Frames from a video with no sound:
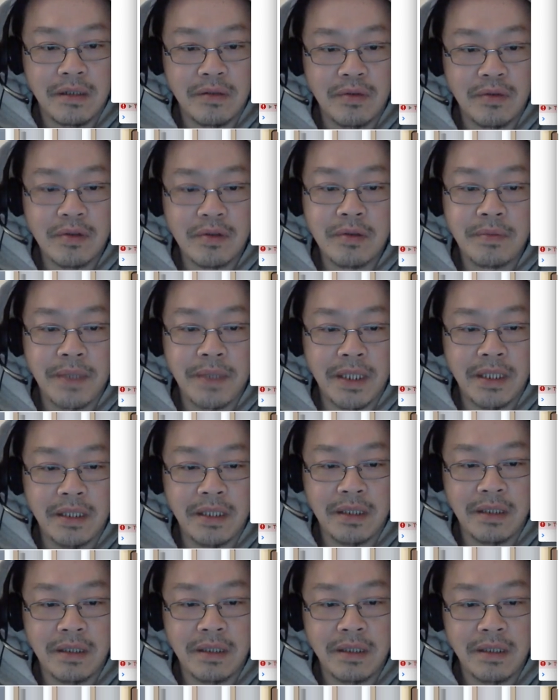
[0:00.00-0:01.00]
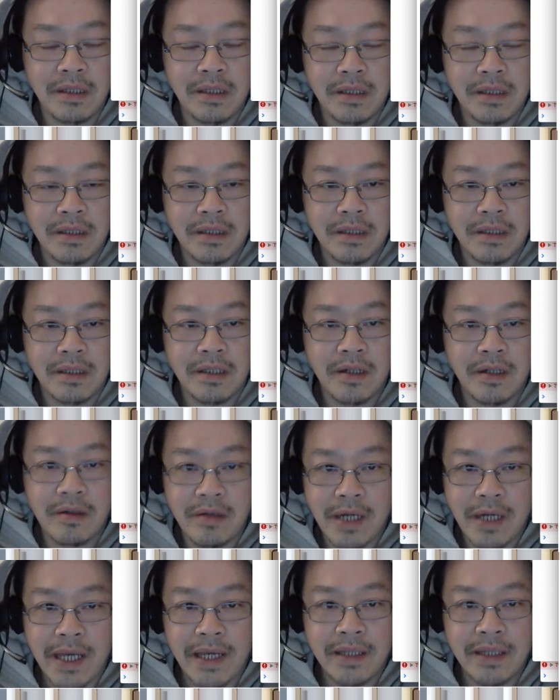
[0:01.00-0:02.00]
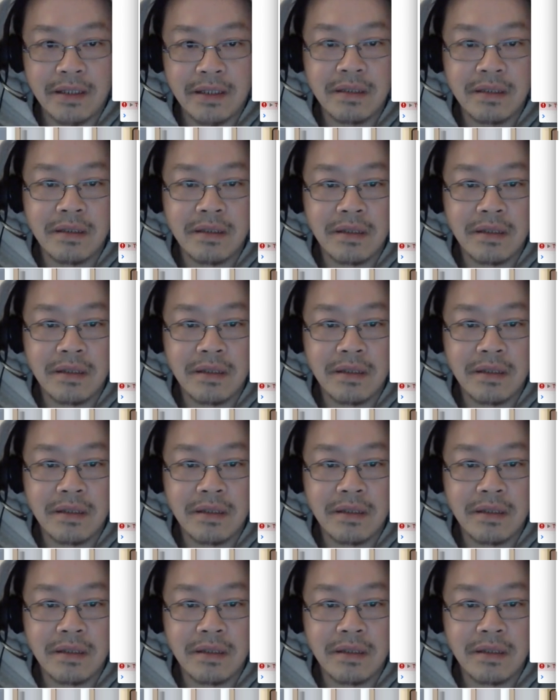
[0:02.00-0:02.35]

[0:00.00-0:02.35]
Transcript: Ruby, Golang,